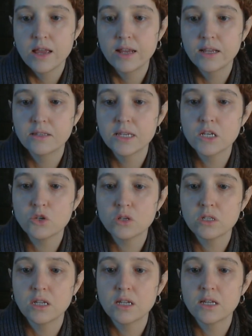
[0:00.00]
it's
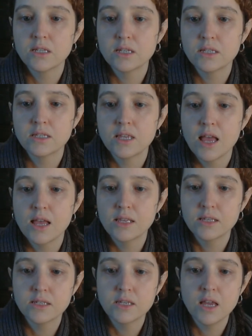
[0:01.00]
interesting because it
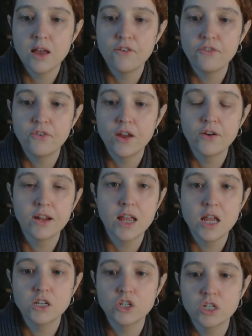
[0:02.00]
says a
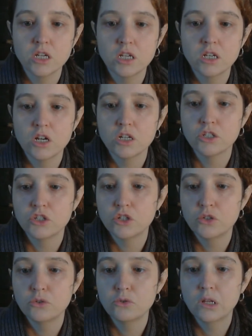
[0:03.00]
variation on
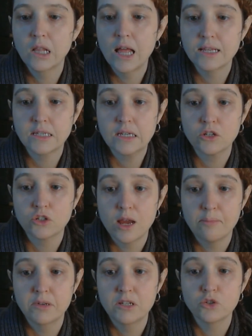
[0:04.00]
two classic
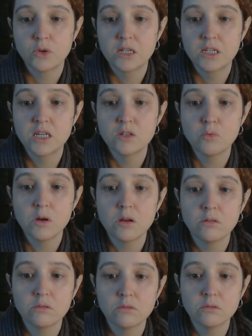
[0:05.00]
Japanese green teas.
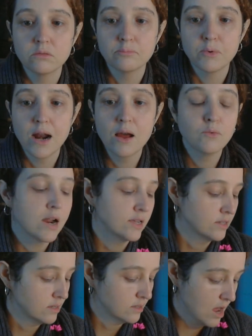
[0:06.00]
Well, brown
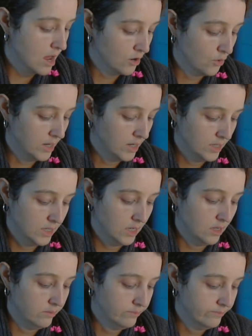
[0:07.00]
rice is not a green
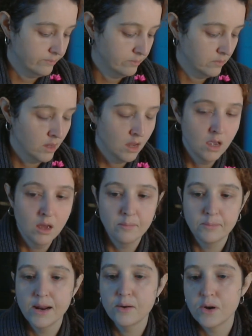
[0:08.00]
tea.
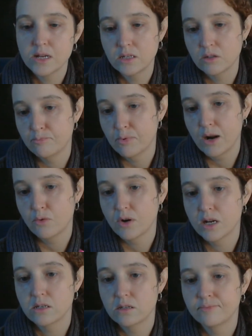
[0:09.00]
Brown rice is brown
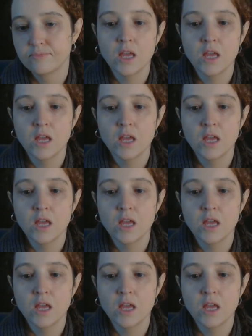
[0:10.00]
rice.